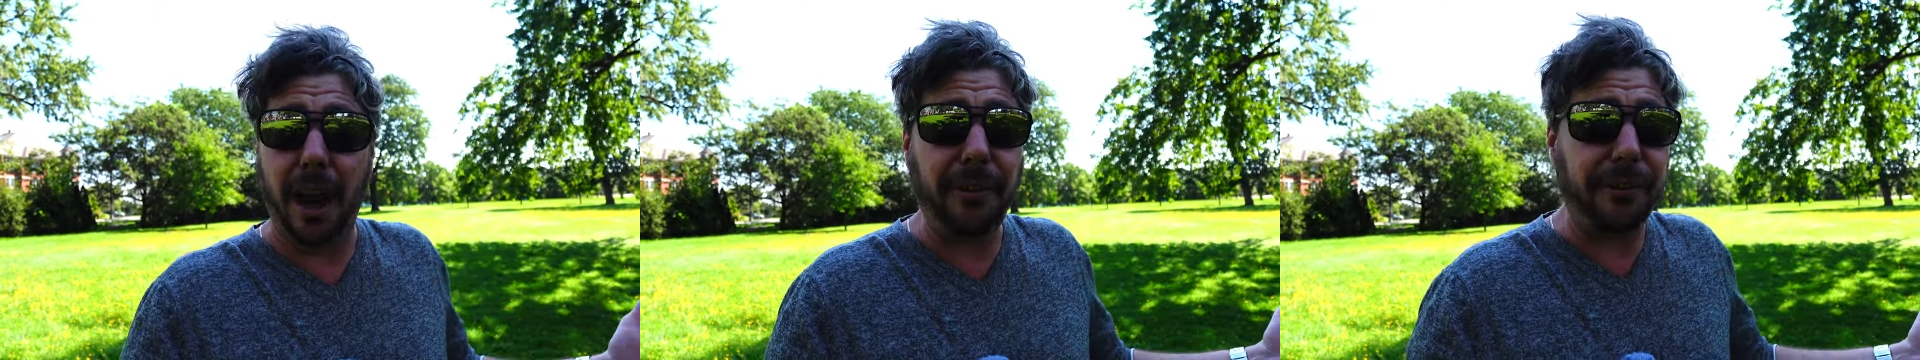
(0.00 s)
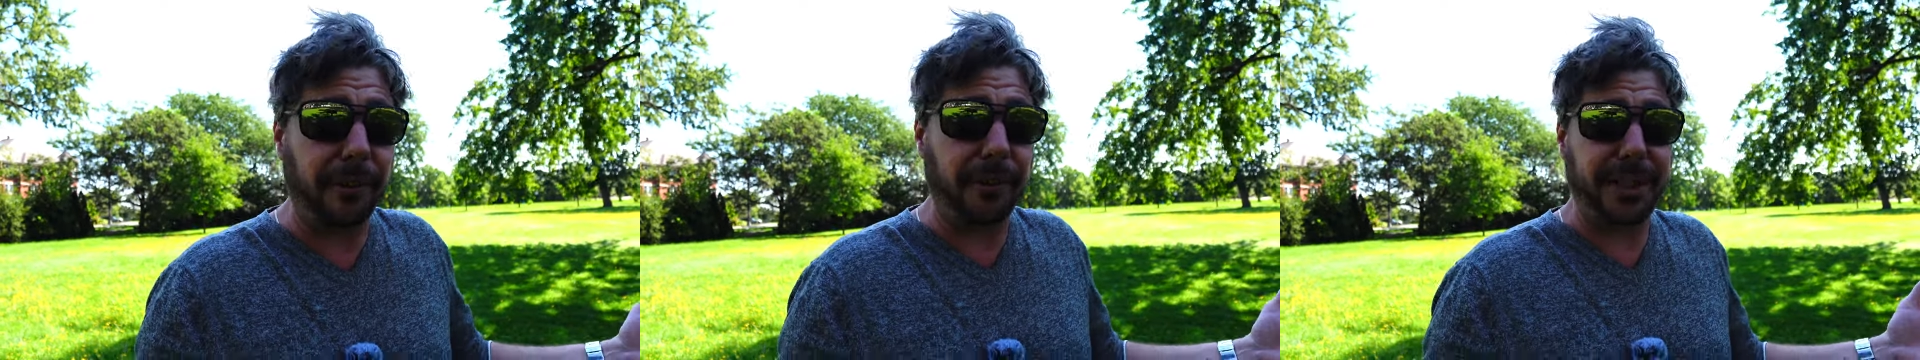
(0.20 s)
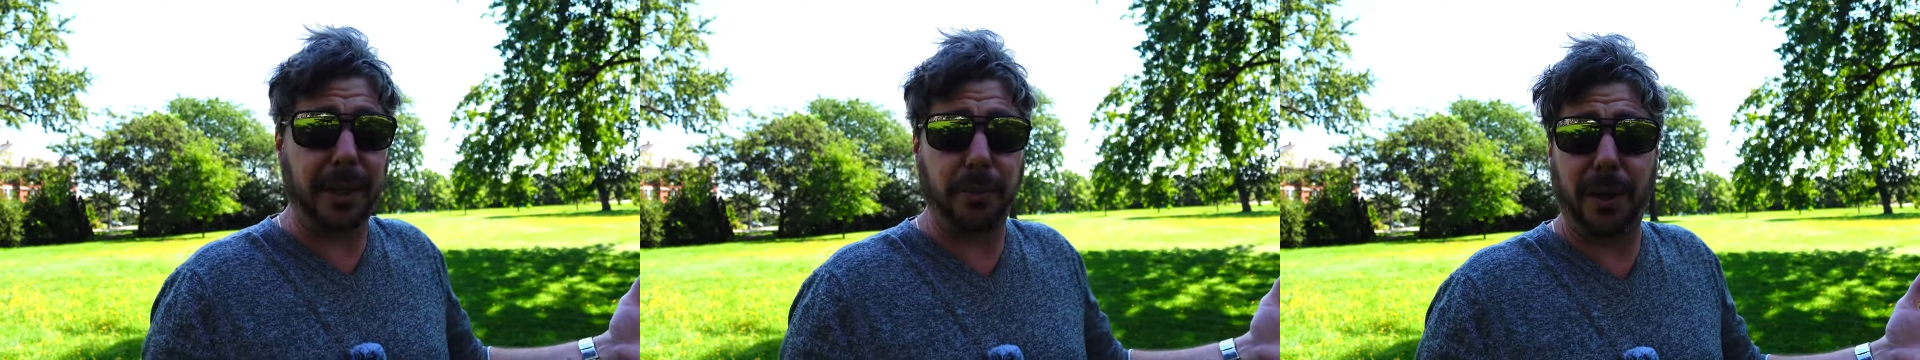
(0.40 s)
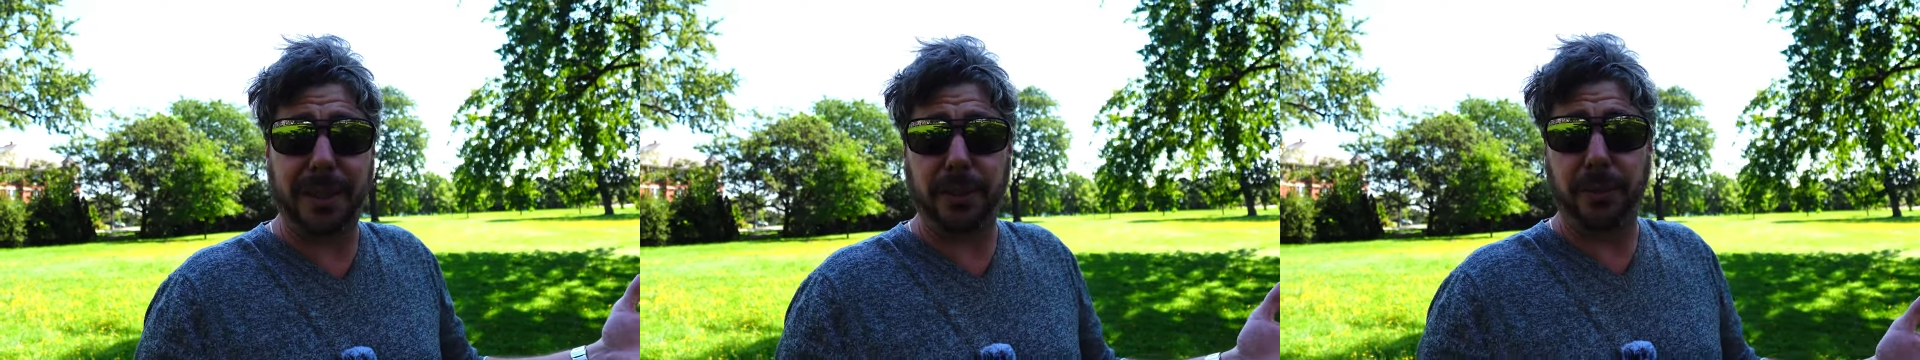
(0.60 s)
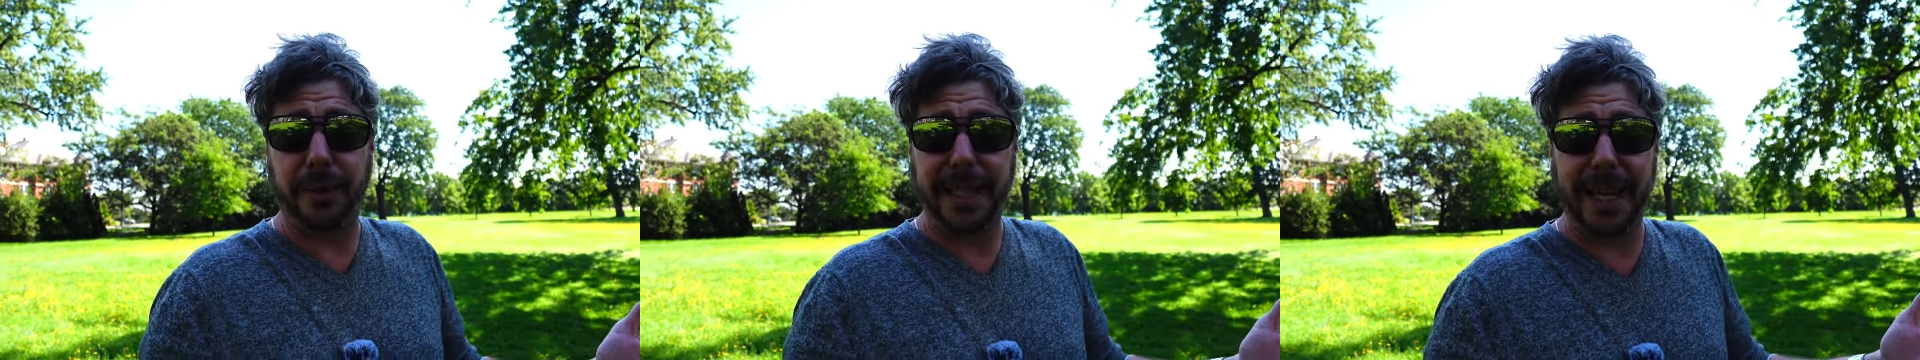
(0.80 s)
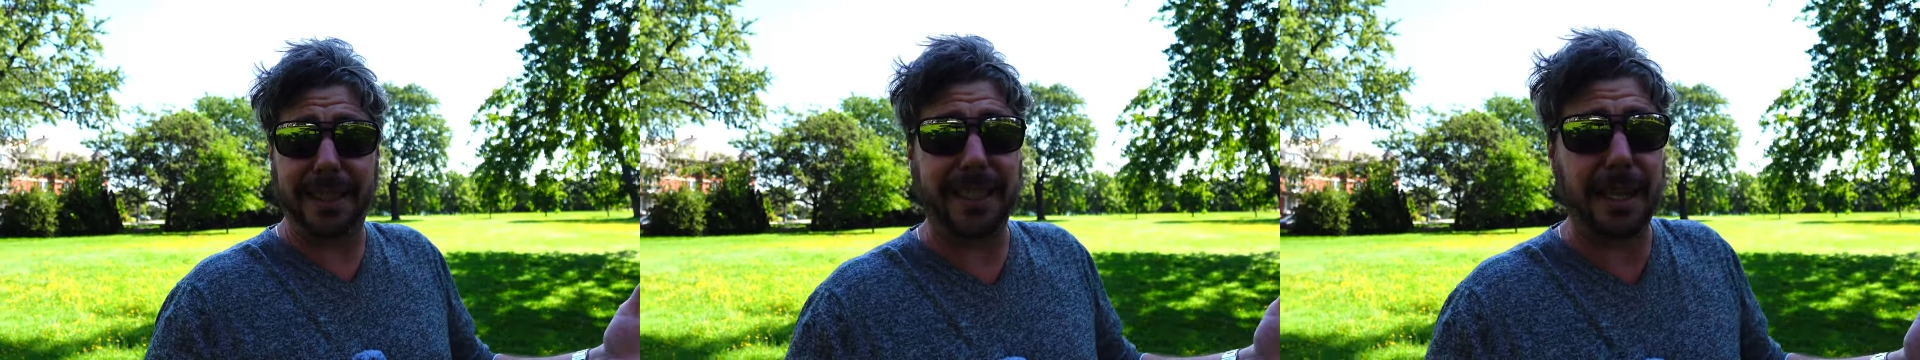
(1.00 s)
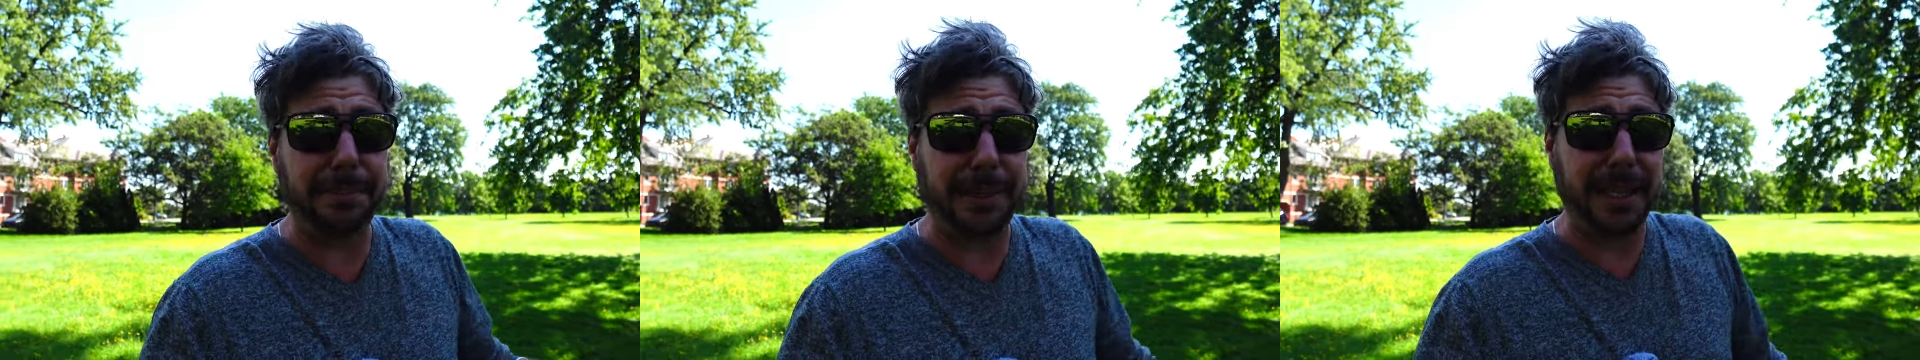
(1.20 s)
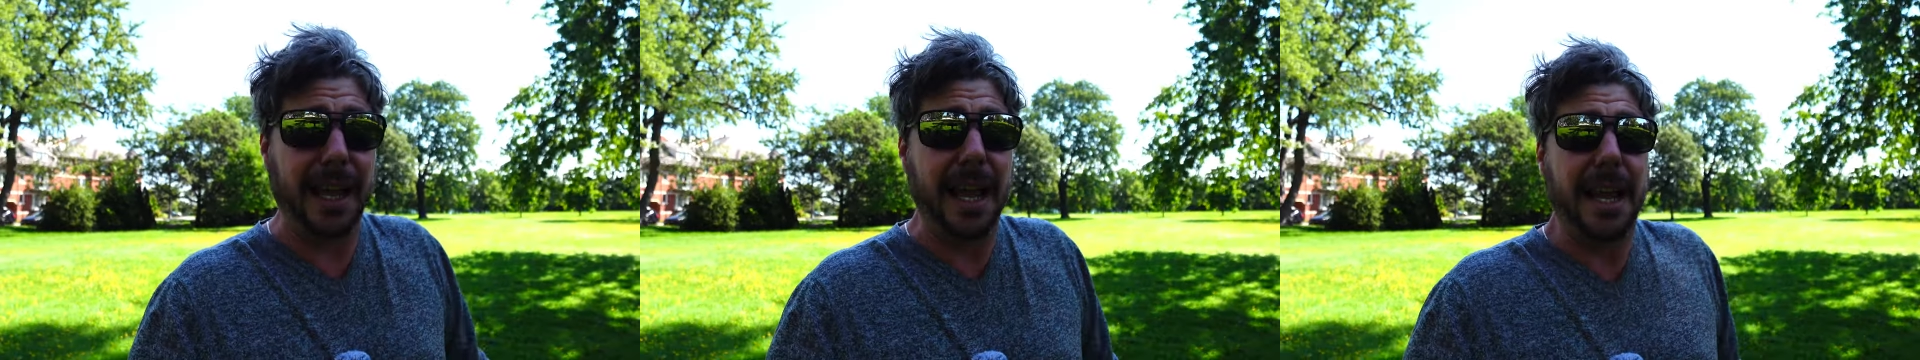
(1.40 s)
offer that was already
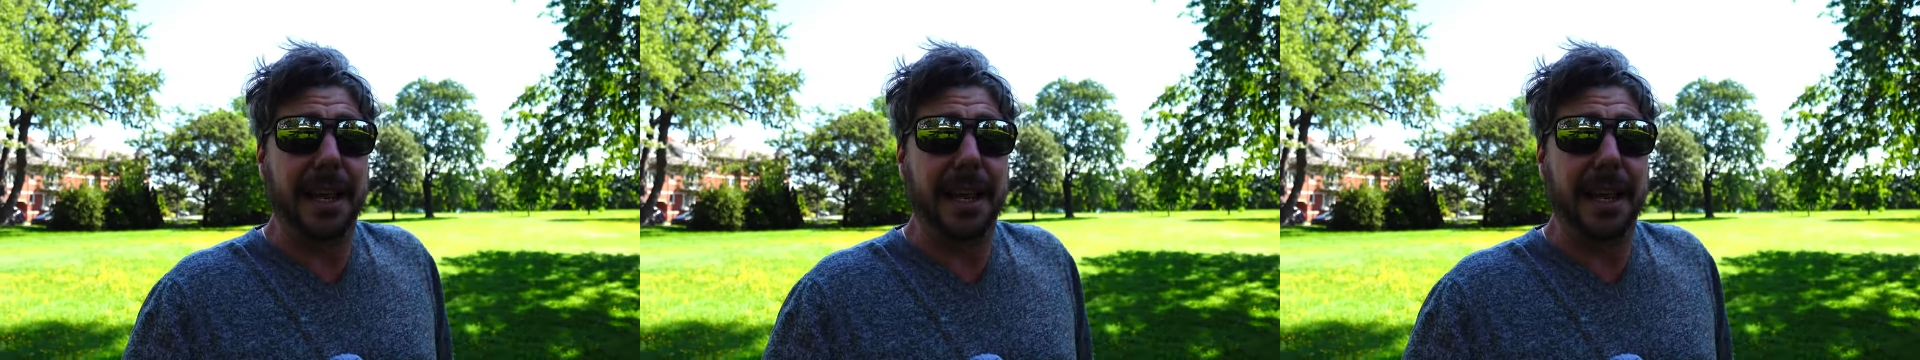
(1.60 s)
accepted.